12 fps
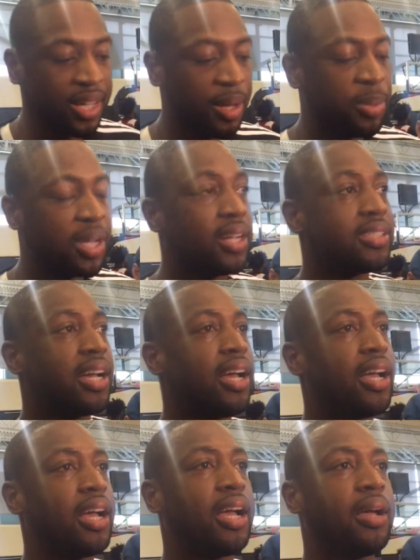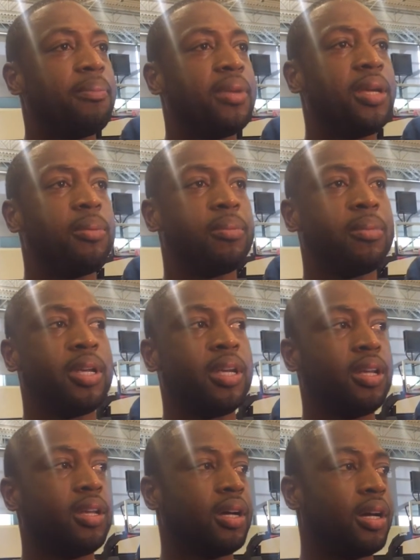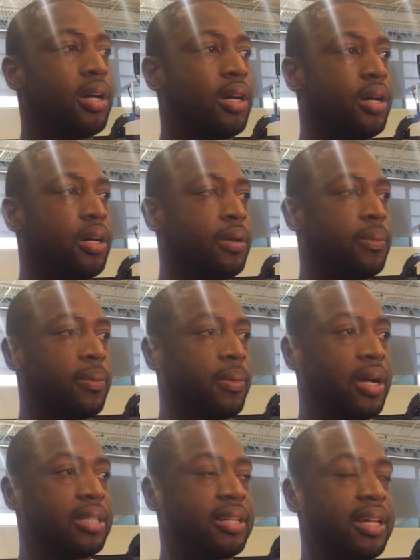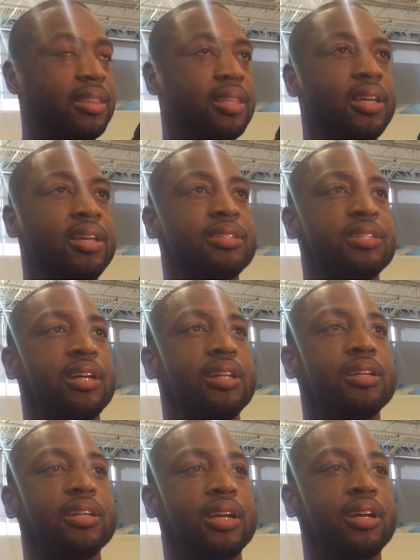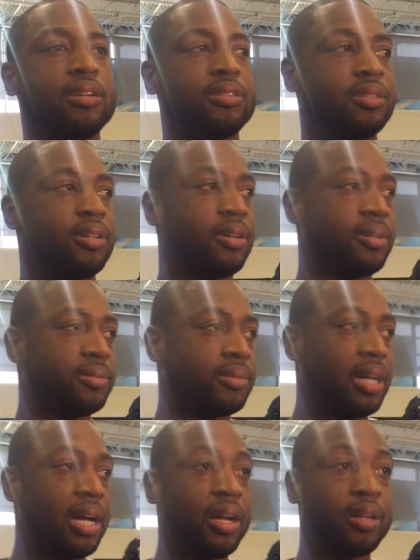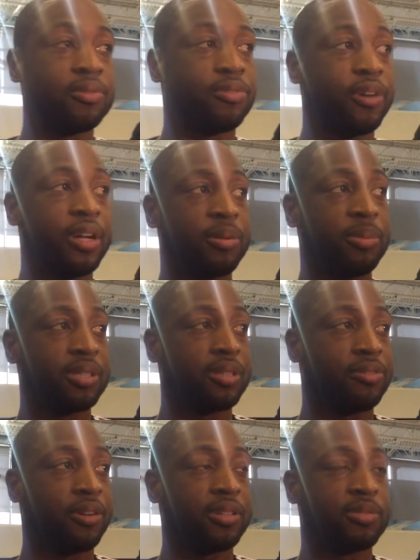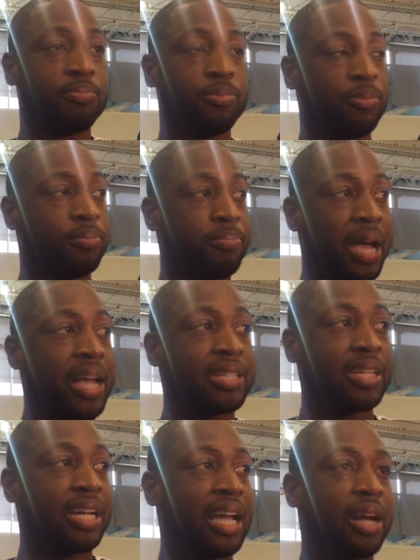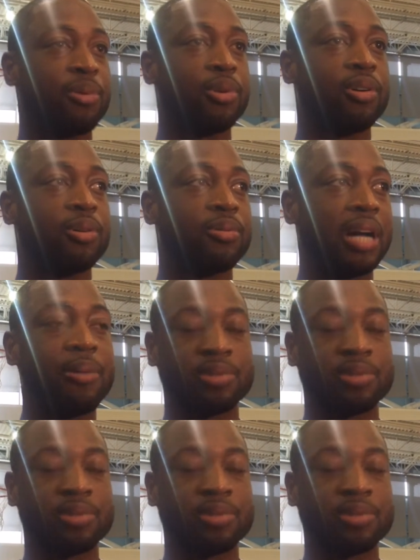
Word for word: Yeah, because I, I me me uh, I take things and I look at you know I, Frank Kaminsky first basket I got him going.